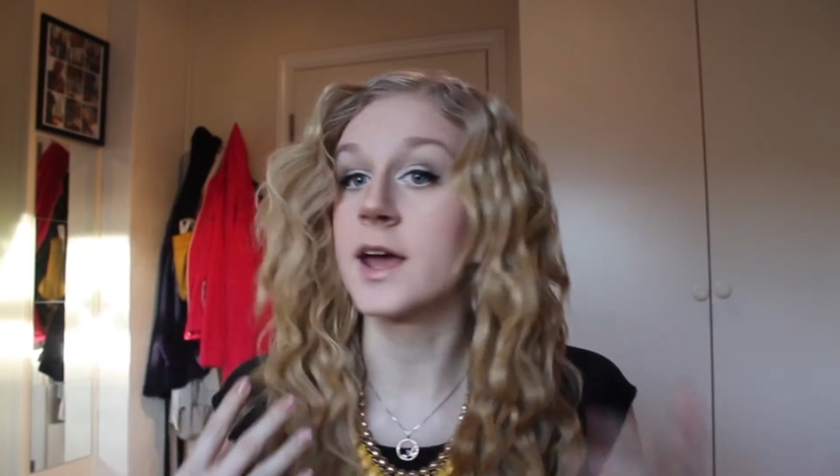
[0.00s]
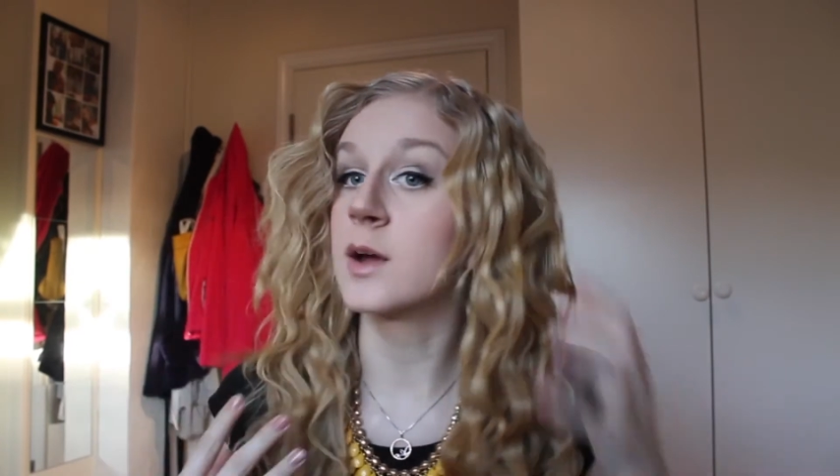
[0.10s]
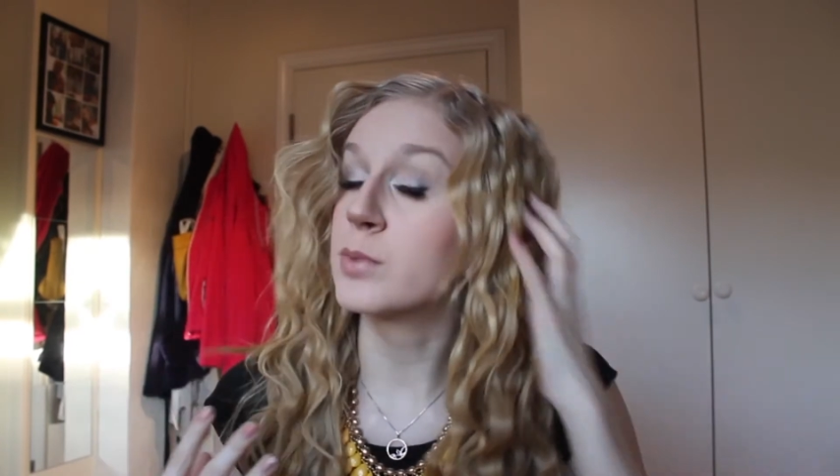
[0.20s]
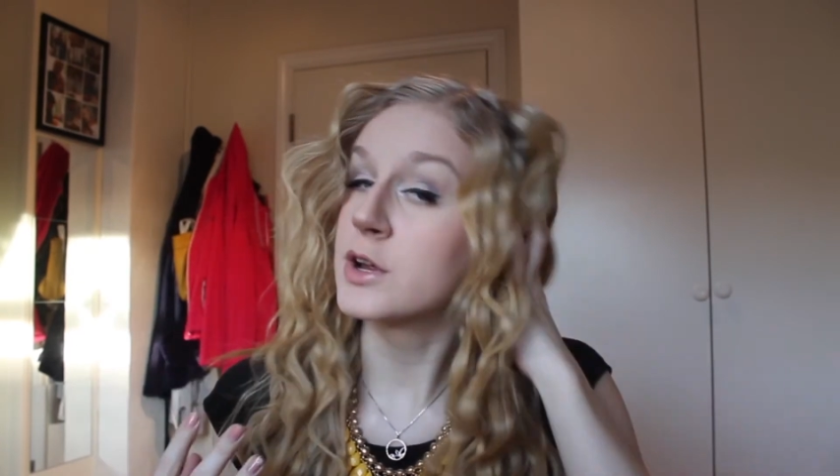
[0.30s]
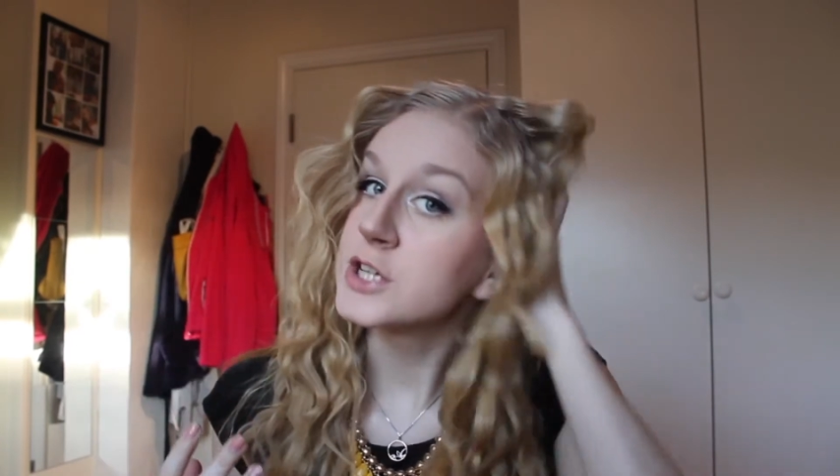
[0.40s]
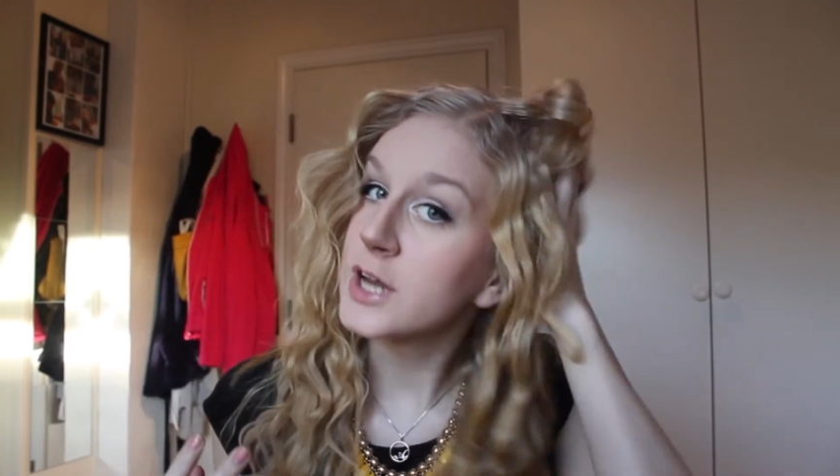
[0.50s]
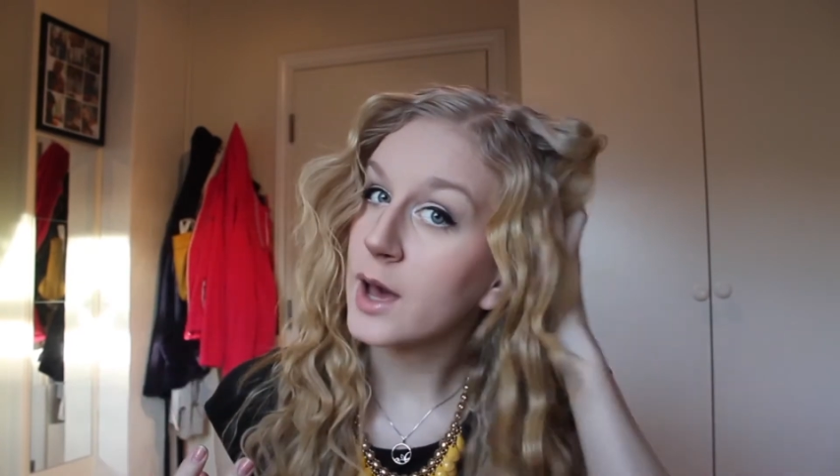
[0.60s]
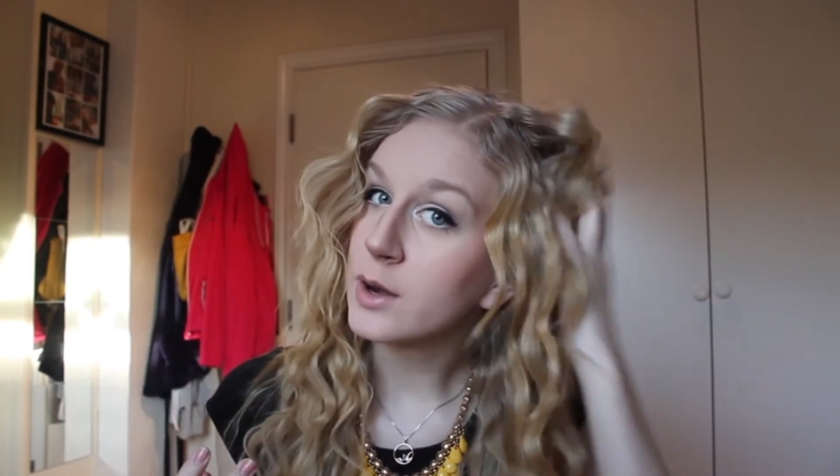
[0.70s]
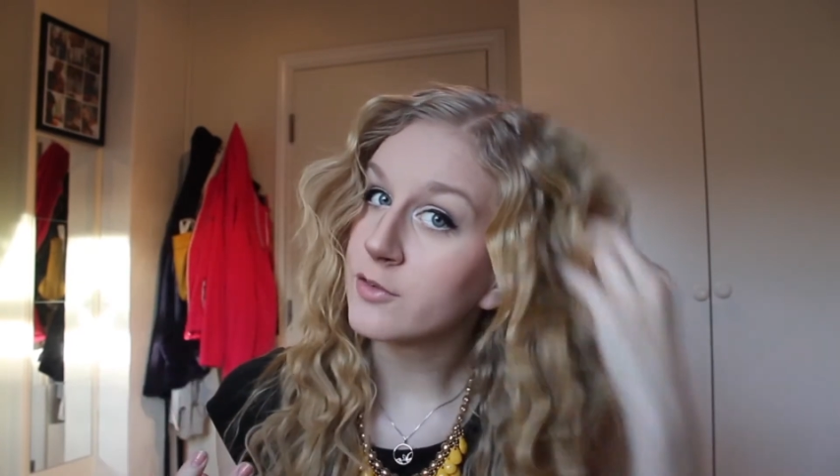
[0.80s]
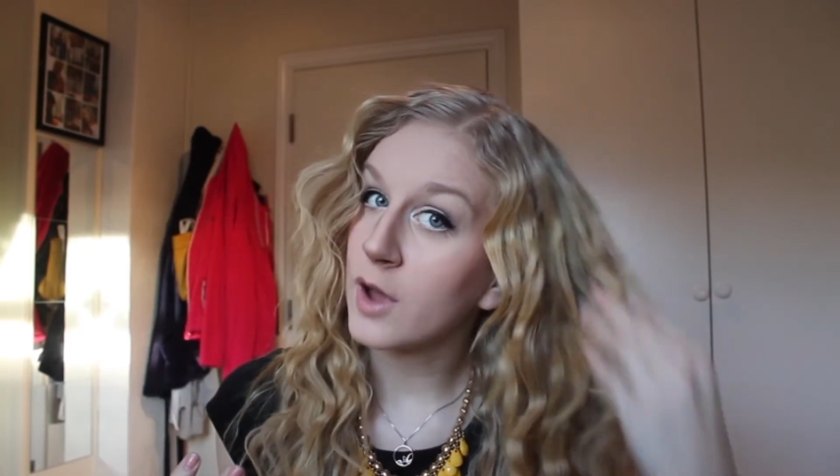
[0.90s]
I can brush it
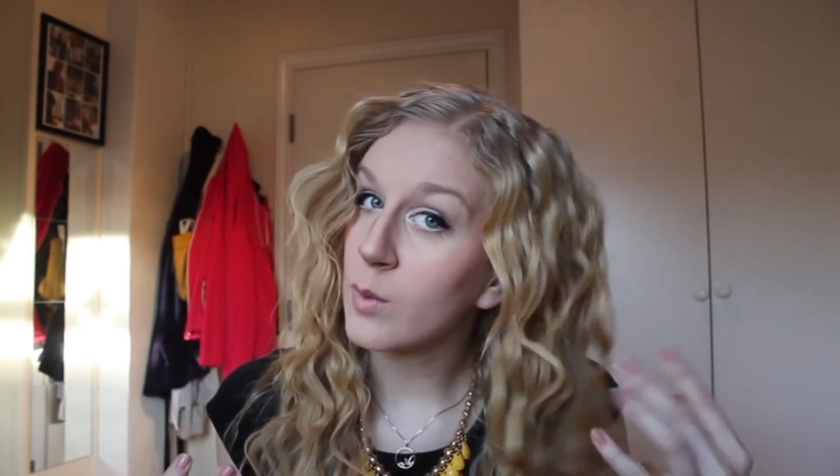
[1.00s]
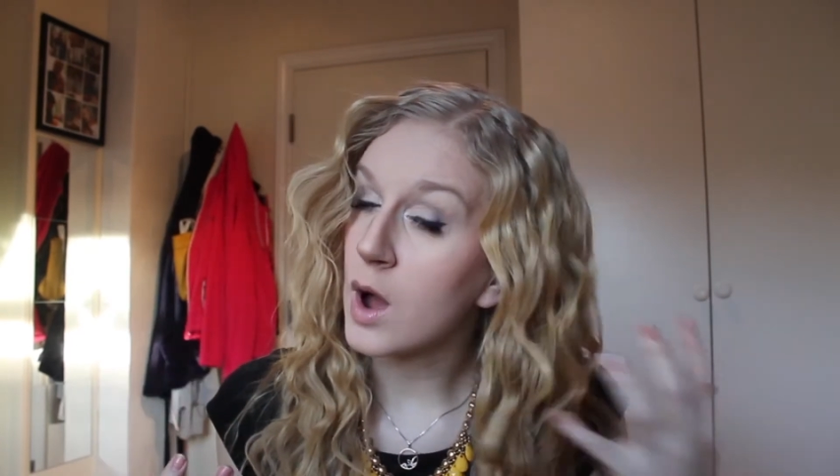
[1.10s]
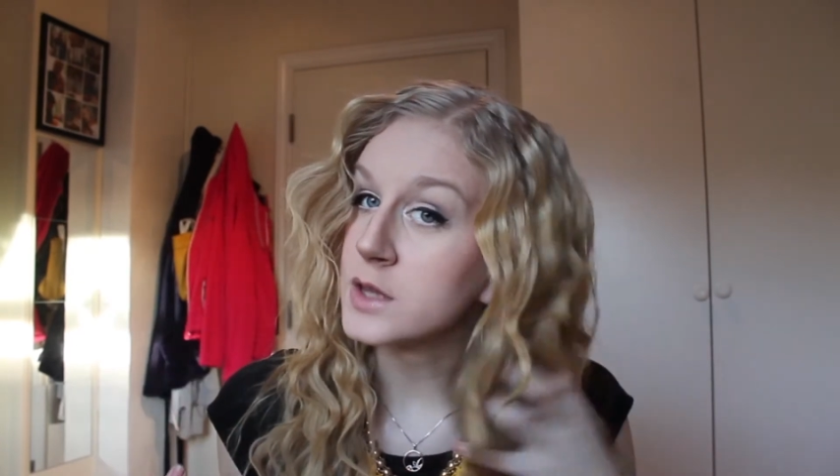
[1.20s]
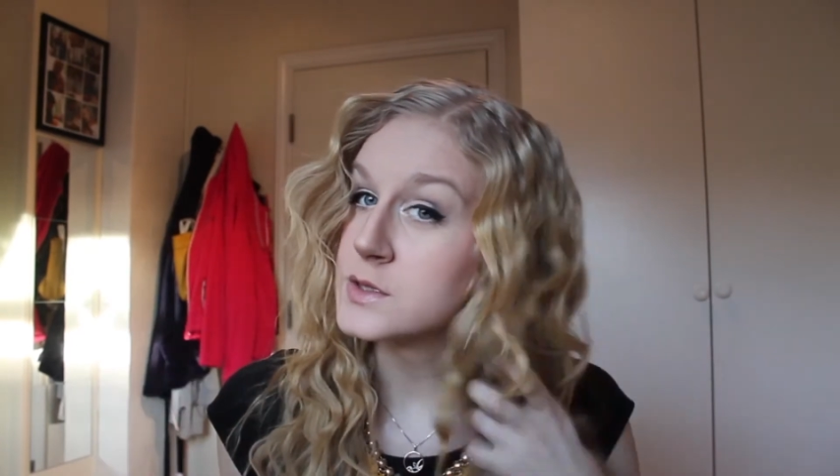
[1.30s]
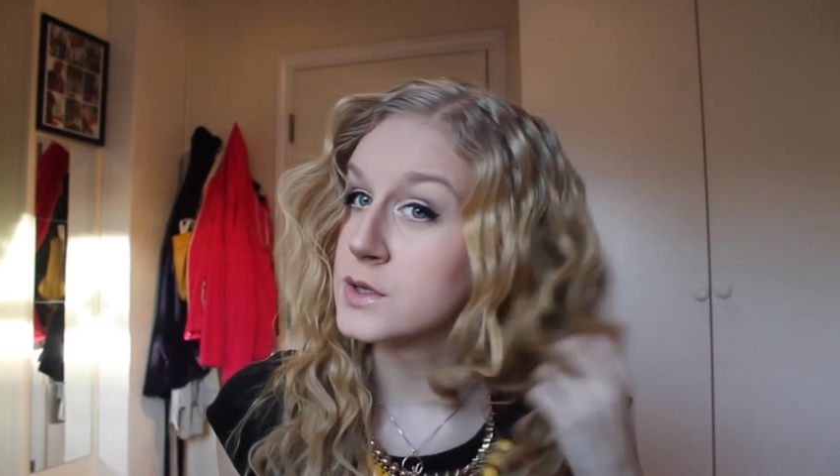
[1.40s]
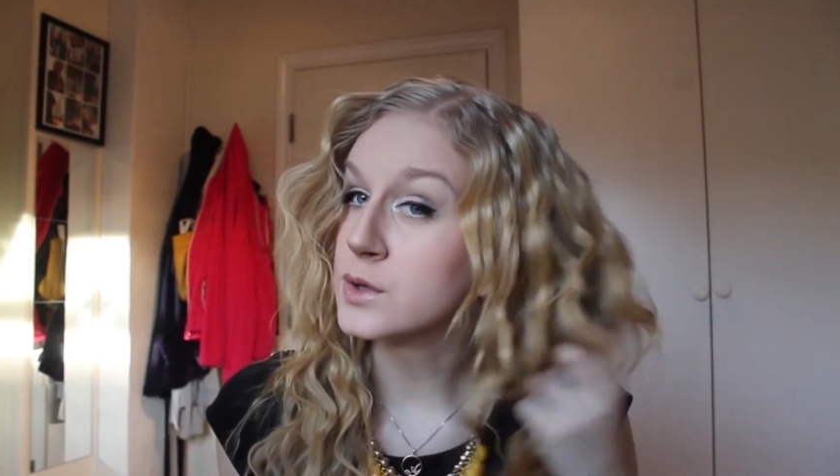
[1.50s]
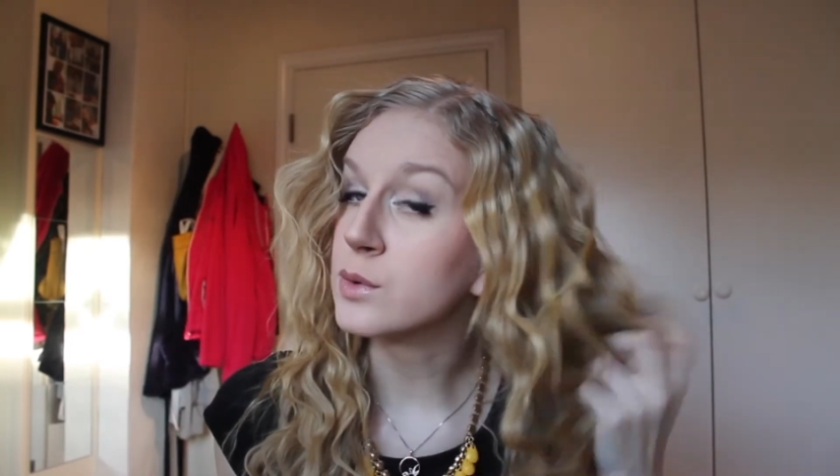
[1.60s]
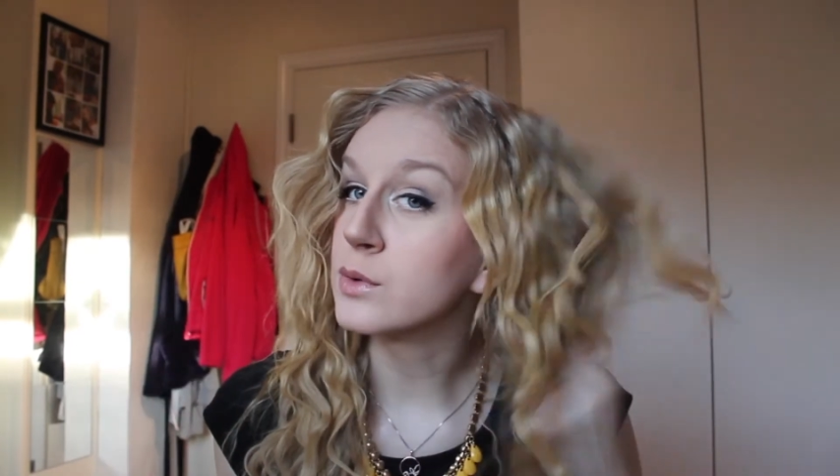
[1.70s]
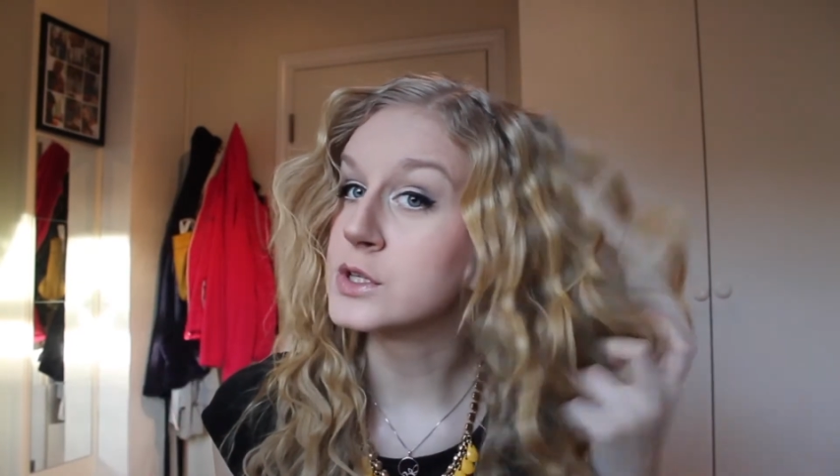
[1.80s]
out if I want to,